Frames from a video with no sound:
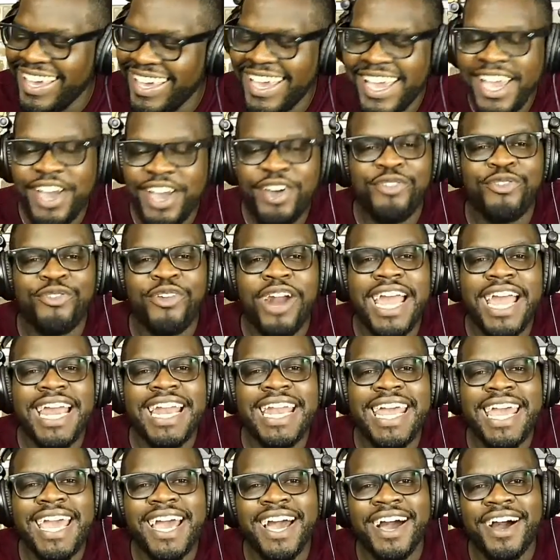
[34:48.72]
right
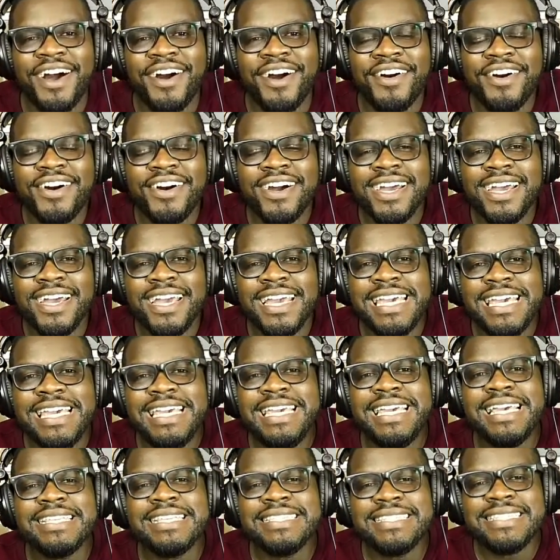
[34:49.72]
now. He
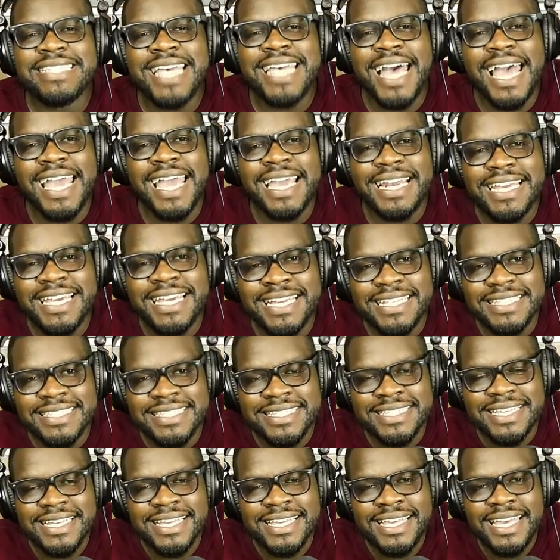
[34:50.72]
is silent.
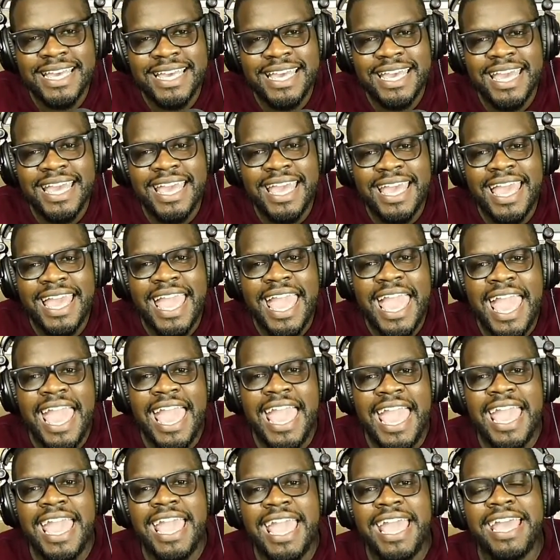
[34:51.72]

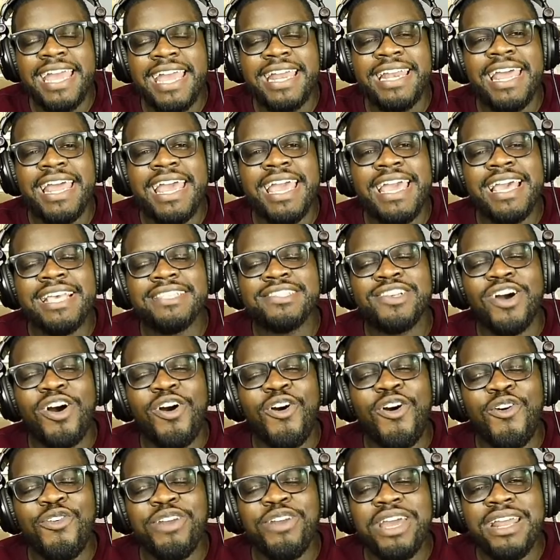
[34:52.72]
And his
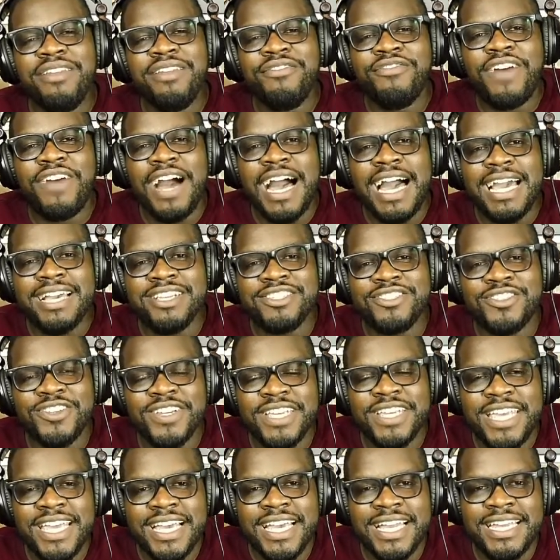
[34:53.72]
own advisor,
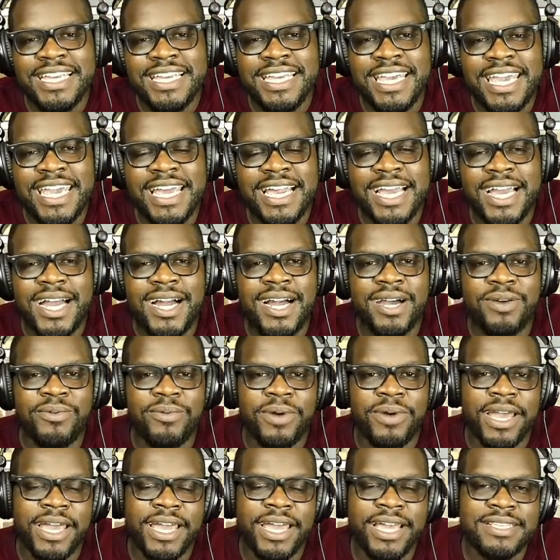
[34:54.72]
Kellyanne
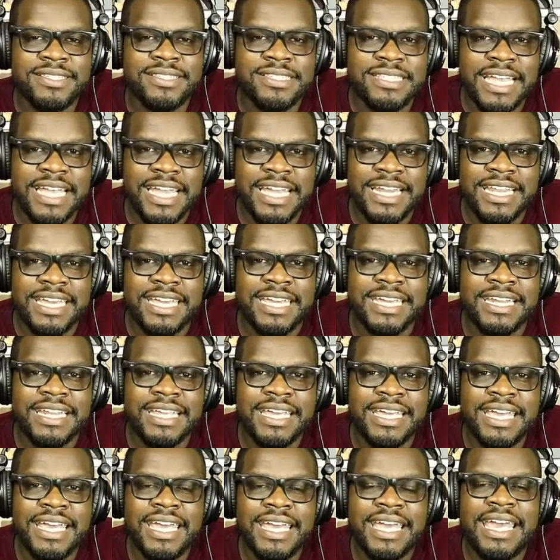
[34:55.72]
Conway, stated
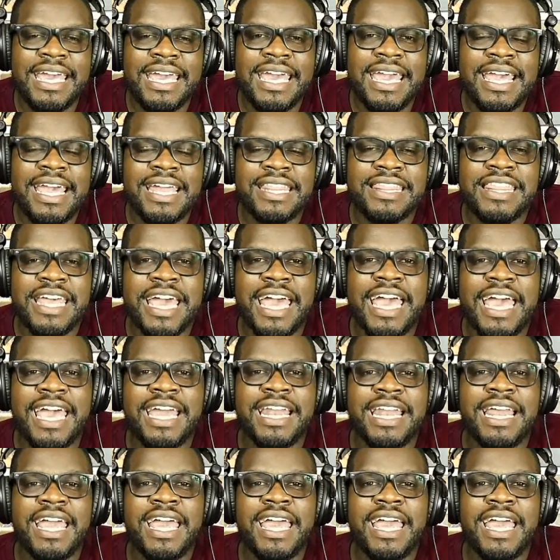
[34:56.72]
that